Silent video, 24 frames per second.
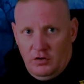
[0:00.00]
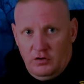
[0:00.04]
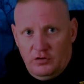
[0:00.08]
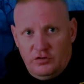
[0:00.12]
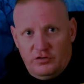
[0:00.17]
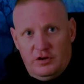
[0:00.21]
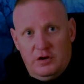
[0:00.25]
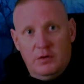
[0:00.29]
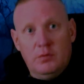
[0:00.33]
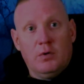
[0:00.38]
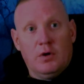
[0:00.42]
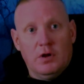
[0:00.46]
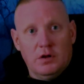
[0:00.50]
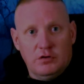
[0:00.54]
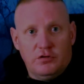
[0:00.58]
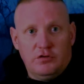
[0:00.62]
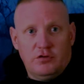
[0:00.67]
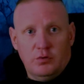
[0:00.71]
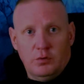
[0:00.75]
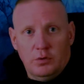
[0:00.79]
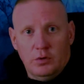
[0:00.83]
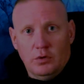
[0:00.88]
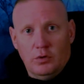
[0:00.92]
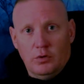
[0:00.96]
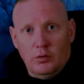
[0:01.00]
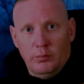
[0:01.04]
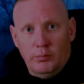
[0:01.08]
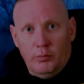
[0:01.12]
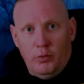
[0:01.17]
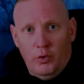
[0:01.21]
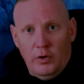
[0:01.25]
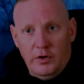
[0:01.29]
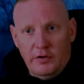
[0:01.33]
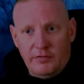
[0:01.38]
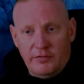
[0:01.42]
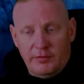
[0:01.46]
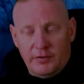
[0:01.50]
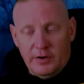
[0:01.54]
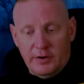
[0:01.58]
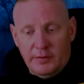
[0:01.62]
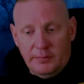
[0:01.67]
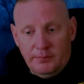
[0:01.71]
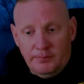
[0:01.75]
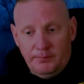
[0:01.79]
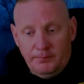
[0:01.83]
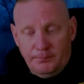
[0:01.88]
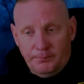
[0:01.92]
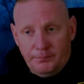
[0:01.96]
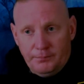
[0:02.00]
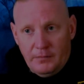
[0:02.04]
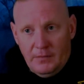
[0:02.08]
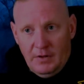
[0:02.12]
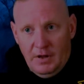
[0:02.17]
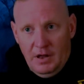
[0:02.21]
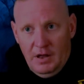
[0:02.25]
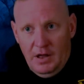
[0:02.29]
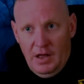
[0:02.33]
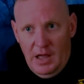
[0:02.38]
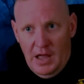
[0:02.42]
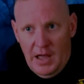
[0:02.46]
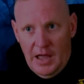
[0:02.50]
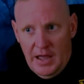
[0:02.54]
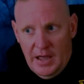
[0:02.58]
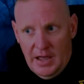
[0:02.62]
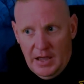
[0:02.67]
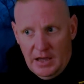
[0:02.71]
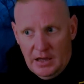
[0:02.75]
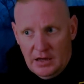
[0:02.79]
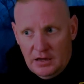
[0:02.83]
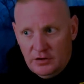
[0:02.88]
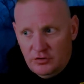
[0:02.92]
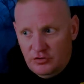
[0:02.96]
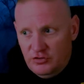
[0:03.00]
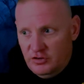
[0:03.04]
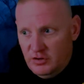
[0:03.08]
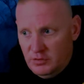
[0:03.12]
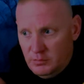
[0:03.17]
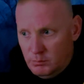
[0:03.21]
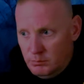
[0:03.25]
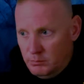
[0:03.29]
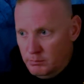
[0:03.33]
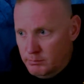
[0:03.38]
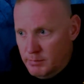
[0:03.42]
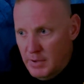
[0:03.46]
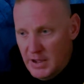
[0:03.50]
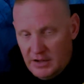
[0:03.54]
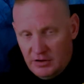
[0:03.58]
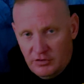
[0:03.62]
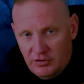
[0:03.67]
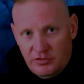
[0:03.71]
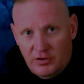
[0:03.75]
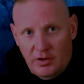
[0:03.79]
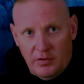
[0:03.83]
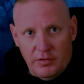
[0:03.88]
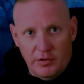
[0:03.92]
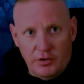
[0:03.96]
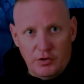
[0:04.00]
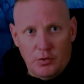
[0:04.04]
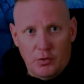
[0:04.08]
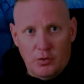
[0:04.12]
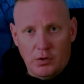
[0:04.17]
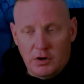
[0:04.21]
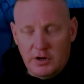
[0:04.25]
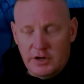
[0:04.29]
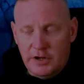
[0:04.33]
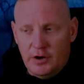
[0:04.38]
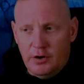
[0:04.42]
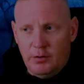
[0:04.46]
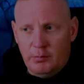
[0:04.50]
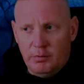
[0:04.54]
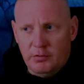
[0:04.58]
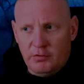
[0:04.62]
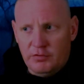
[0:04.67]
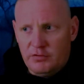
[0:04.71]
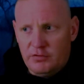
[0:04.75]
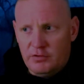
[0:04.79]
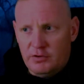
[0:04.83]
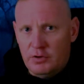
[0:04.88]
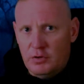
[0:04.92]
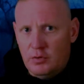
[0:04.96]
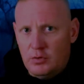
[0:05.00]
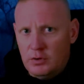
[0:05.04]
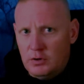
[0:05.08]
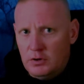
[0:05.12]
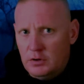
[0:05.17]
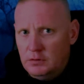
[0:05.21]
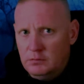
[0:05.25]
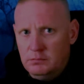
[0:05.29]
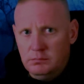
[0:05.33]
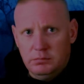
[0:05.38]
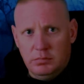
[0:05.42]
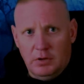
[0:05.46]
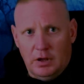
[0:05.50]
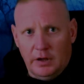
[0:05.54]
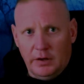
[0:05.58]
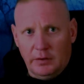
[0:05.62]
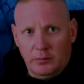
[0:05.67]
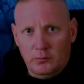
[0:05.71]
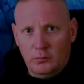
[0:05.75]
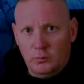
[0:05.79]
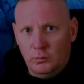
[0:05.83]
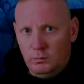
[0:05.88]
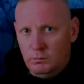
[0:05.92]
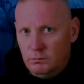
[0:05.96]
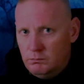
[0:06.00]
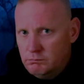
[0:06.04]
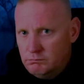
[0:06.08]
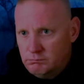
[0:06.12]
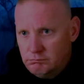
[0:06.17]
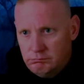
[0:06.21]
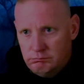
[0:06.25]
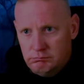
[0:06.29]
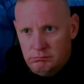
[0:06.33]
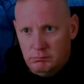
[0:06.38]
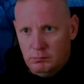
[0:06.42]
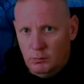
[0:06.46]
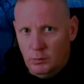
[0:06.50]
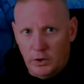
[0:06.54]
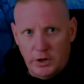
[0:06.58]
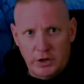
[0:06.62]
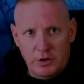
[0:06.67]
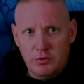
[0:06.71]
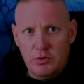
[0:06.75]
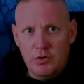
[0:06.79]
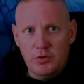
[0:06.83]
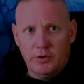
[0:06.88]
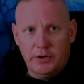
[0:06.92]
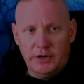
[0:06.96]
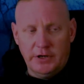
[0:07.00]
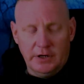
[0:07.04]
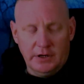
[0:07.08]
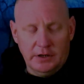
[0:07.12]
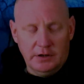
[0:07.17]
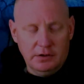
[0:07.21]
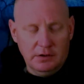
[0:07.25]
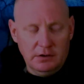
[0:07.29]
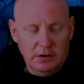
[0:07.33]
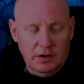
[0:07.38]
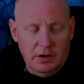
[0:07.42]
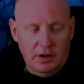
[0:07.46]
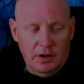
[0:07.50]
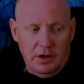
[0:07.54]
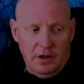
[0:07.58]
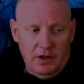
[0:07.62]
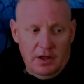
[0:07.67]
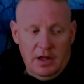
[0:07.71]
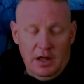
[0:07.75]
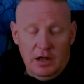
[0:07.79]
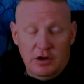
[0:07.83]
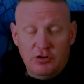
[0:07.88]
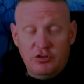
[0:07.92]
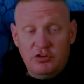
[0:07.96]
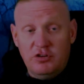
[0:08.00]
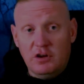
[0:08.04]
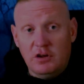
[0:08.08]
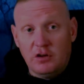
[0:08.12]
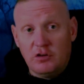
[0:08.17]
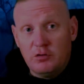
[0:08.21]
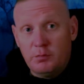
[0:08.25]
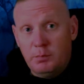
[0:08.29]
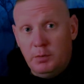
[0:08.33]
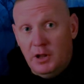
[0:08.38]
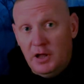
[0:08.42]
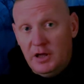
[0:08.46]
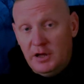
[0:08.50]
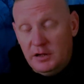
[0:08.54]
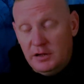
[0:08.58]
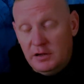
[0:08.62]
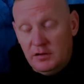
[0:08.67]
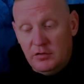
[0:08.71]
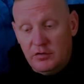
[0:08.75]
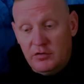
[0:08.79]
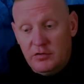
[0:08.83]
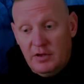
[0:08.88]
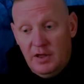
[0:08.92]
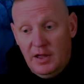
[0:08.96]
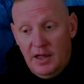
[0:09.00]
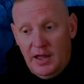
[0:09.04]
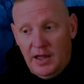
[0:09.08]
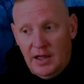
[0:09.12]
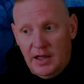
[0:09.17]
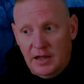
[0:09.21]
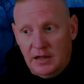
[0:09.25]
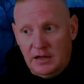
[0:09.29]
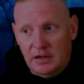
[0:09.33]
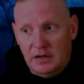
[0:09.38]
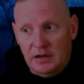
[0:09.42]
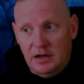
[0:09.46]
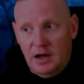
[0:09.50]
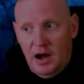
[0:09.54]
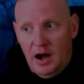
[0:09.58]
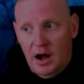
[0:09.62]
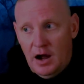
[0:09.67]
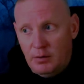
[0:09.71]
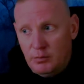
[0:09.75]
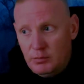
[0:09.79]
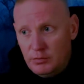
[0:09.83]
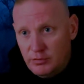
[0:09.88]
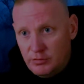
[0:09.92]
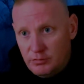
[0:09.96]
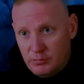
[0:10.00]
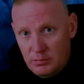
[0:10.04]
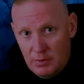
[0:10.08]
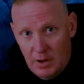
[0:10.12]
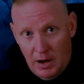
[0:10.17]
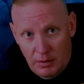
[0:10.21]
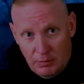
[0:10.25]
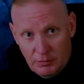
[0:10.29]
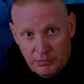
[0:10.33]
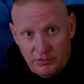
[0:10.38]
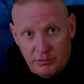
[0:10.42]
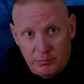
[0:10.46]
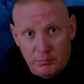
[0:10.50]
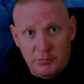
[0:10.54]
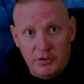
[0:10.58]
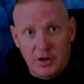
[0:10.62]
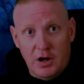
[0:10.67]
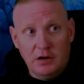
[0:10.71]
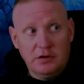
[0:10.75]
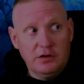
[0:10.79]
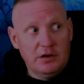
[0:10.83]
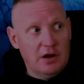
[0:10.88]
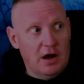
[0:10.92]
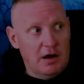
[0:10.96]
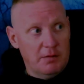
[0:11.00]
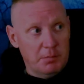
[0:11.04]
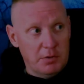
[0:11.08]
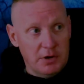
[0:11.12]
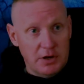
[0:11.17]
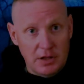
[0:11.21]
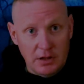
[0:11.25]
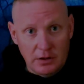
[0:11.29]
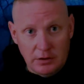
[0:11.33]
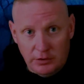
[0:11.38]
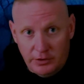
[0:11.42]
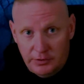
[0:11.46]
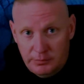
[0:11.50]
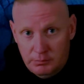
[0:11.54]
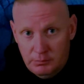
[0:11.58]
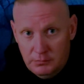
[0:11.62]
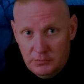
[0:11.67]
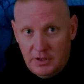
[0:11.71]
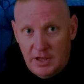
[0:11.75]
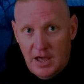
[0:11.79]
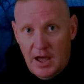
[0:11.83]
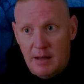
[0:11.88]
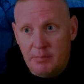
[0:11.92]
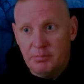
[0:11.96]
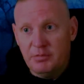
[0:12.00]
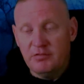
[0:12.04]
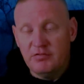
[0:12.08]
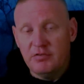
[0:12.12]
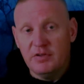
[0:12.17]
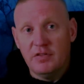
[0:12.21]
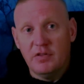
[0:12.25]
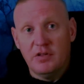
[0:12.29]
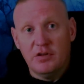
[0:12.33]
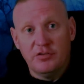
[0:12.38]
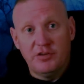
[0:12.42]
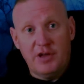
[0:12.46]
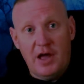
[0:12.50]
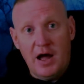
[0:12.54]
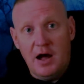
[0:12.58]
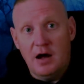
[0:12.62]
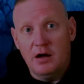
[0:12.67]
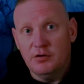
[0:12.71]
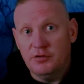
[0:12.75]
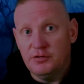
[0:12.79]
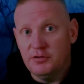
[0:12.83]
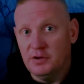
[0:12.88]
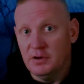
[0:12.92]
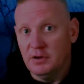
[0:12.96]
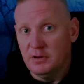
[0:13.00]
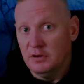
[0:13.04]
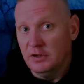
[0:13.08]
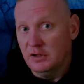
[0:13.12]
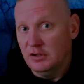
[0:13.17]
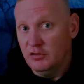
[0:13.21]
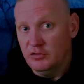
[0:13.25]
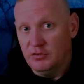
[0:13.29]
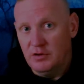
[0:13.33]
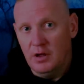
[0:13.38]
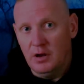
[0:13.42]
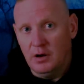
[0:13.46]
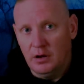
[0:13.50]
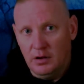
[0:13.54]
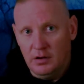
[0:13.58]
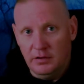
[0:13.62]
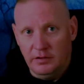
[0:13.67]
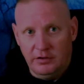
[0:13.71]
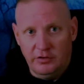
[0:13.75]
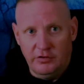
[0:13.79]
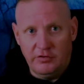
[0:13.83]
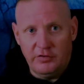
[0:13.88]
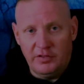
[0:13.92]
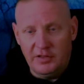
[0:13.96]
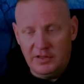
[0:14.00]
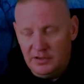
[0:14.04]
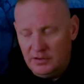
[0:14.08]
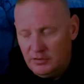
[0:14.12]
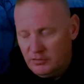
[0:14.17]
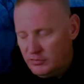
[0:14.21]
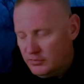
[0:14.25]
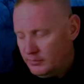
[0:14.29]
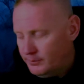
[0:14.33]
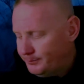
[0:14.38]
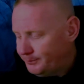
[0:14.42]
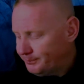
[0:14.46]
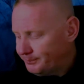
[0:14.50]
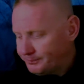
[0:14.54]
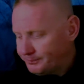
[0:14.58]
She runs to an old boyfriend, and she bangs on the door. He opens the door, like, what are you doing here? She explains, hey, I was abducted. I've been held captive in this house, and he's done all these things.